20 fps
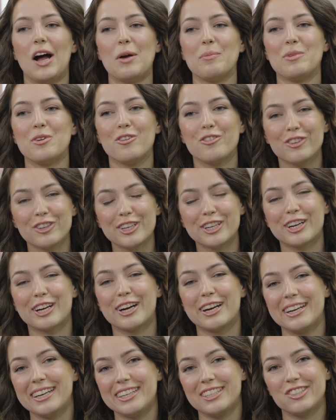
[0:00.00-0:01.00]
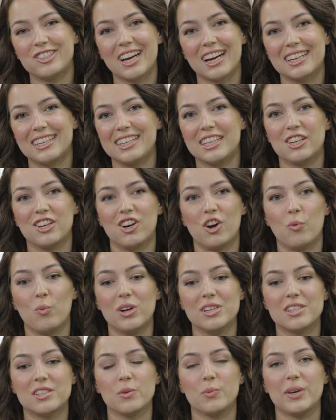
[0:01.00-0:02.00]
Usually you're going to inject it,
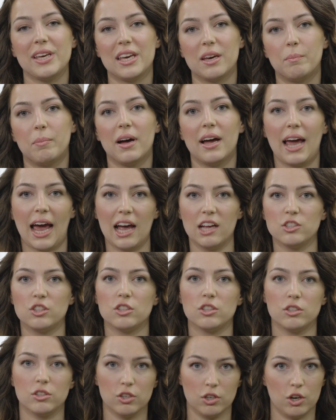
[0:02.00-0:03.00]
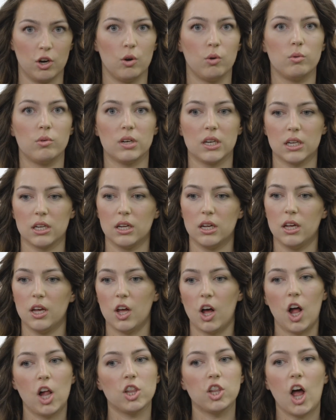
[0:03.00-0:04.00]
once a week, but as,
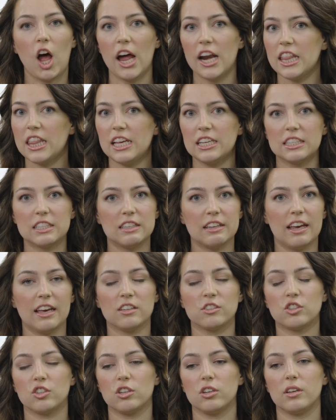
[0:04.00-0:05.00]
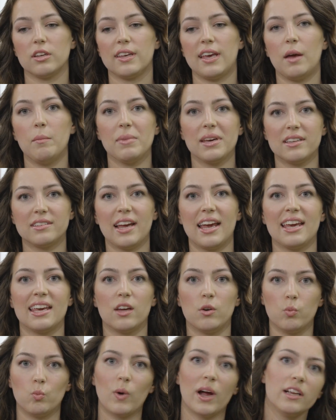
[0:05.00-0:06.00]
a lot of these things can be
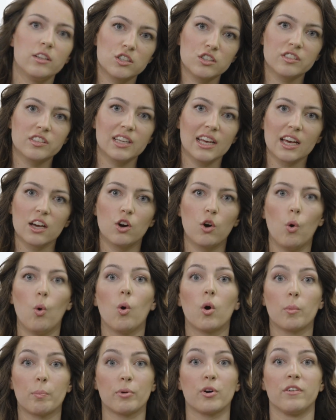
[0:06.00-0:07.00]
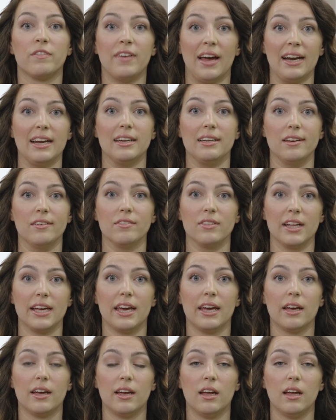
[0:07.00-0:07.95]
taken when you're sick or preventatively.